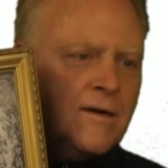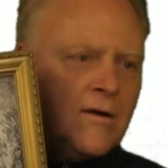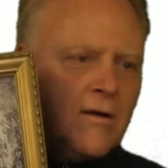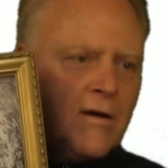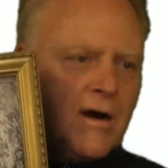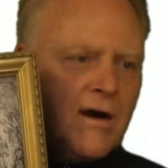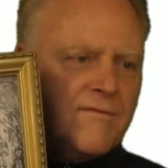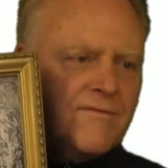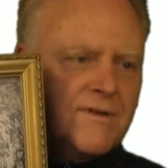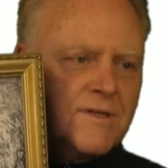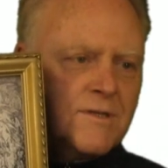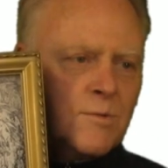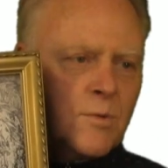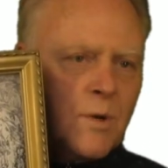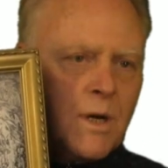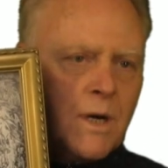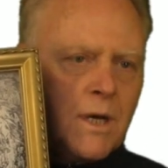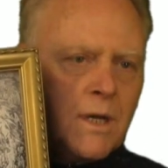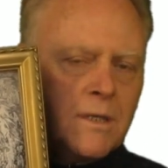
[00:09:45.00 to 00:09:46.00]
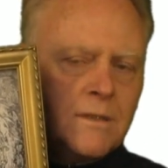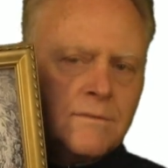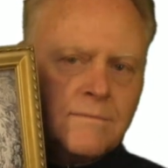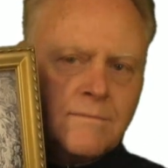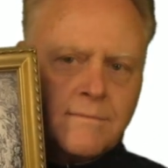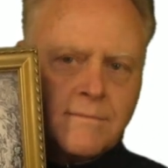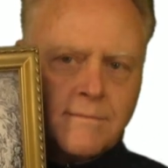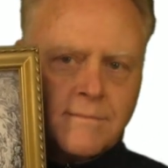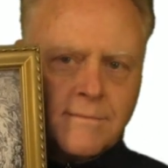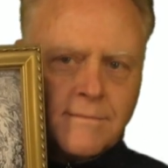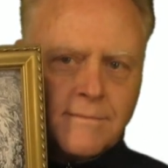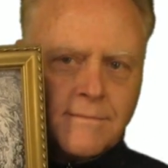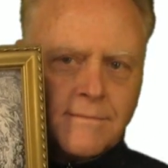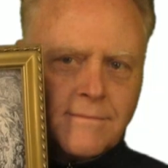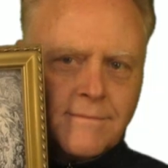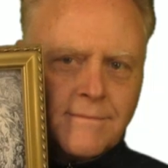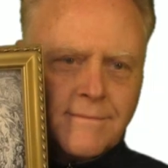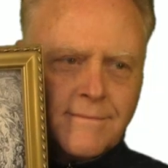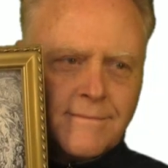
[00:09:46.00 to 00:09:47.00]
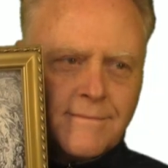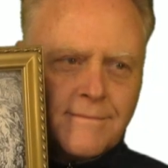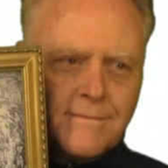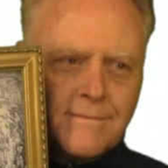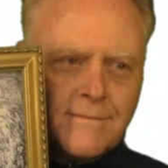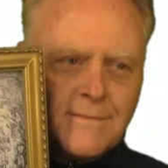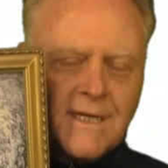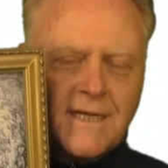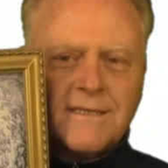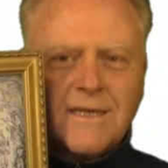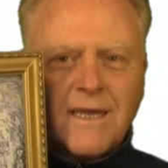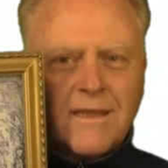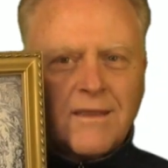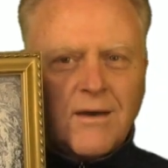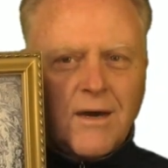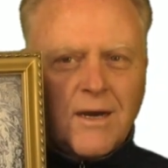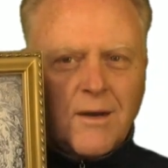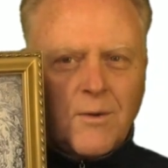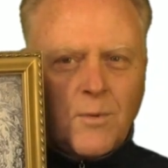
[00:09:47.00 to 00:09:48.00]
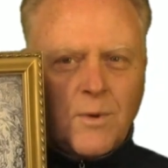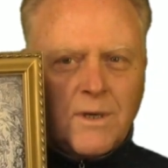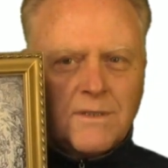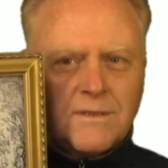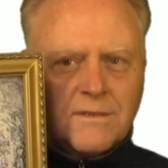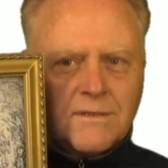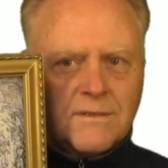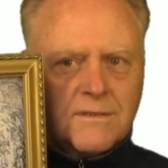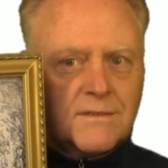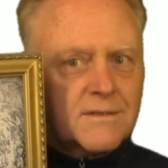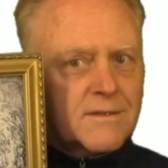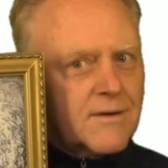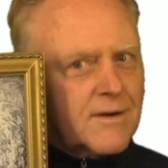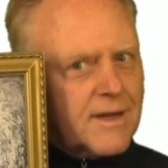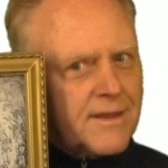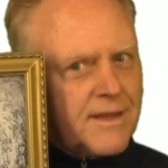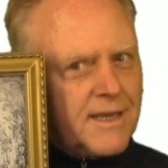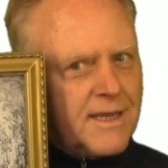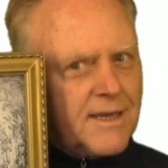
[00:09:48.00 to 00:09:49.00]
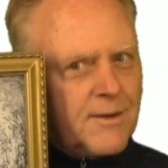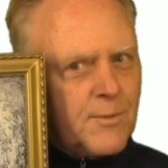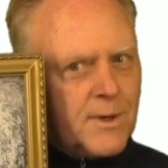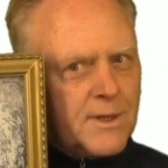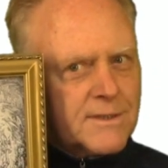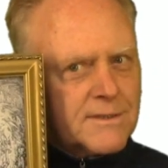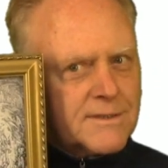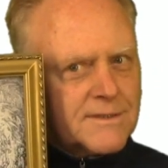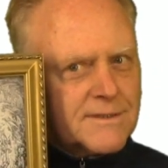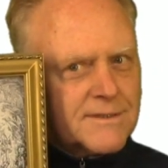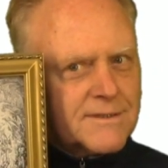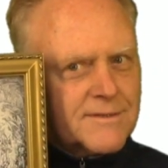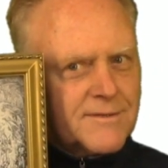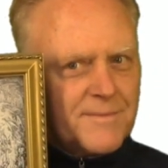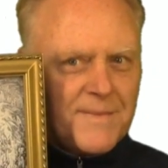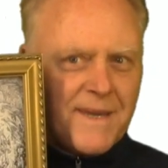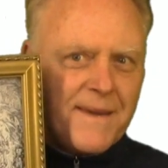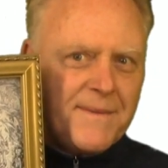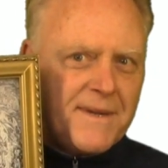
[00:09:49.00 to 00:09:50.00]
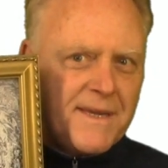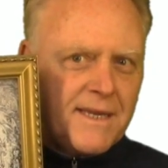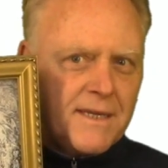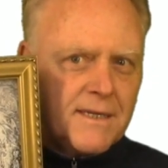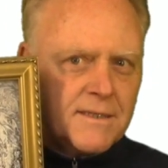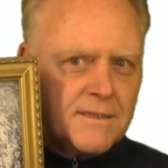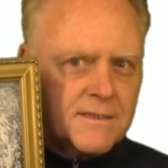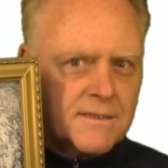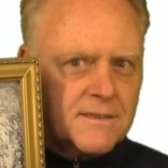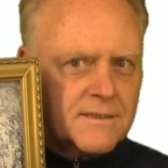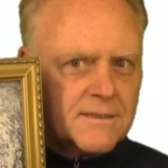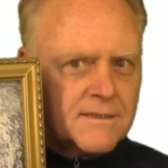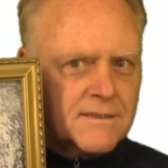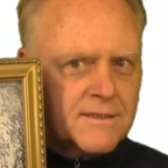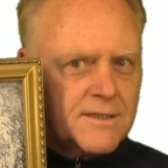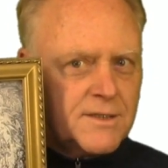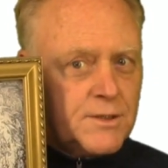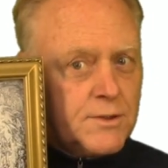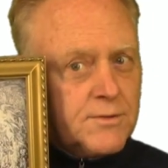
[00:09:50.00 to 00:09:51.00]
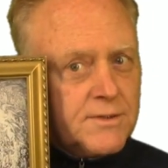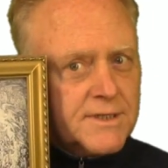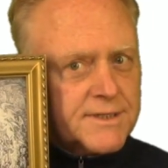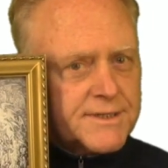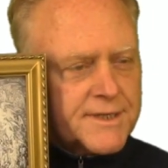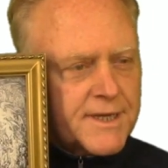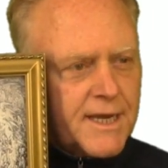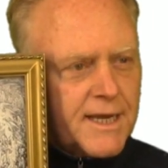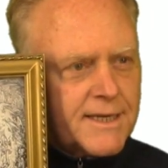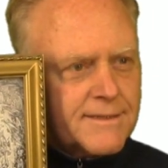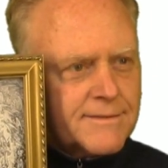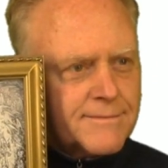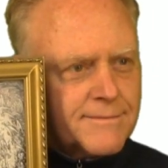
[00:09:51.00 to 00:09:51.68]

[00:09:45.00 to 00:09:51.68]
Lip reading: office wall. Because I thought it was. I think it was. Maybe it is. You decide.